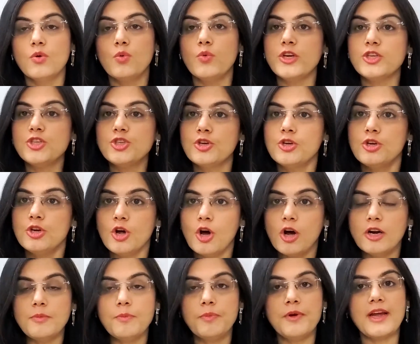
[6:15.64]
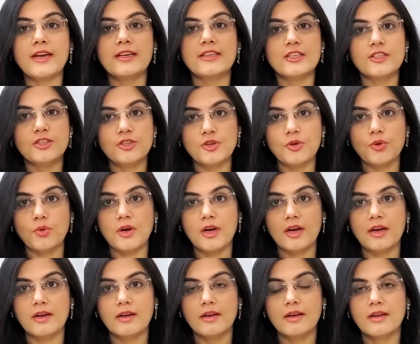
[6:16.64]
we should not practice yoga?
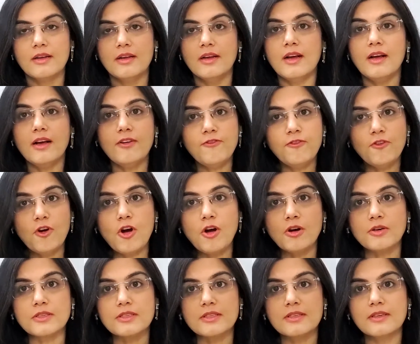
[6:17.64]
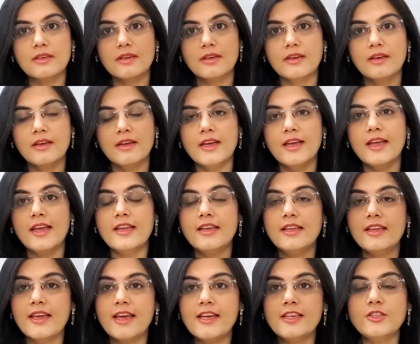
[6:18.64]
Of course. In
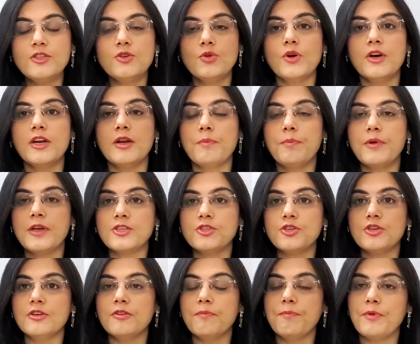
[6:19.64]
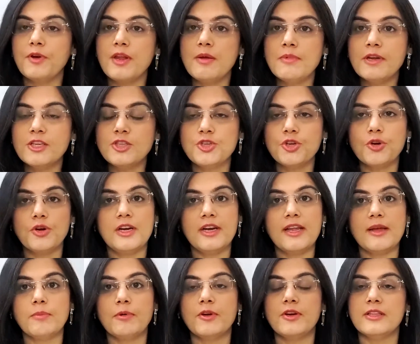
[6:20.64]
case you are a patient of premature
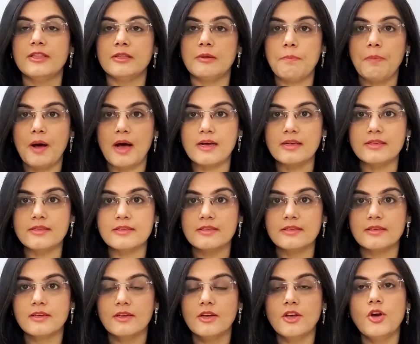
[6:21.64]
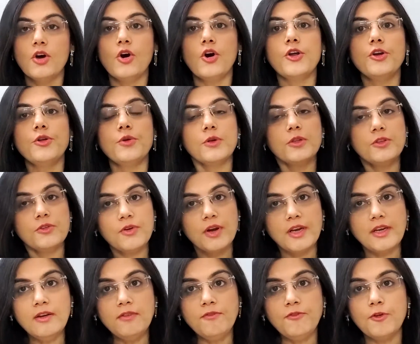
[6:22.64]
labor in the past, or you are
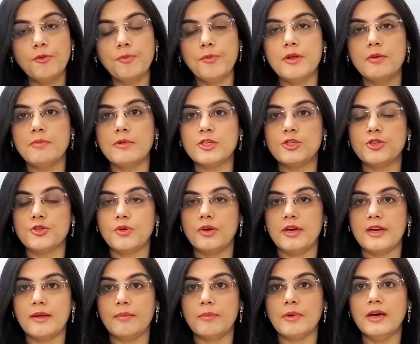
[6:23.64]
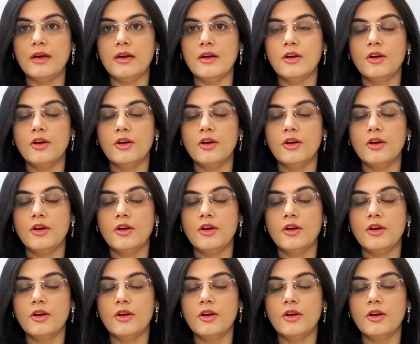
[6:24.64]
threatened for premature labor,